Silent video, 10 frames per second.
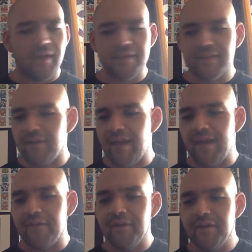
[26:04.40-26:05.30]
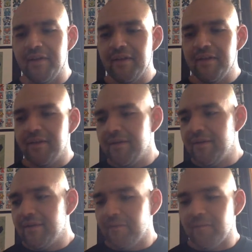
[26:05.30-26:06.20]
I still have
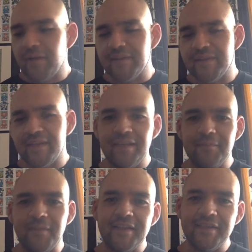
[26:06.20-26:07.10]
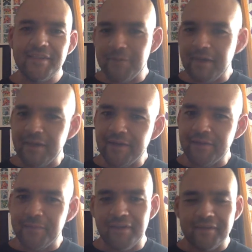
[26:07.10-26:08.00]
friends that eat meat. It's okay.
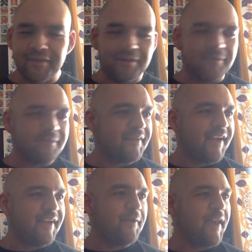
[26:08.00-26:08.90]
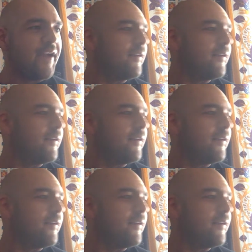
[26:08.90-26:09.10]
I don't care.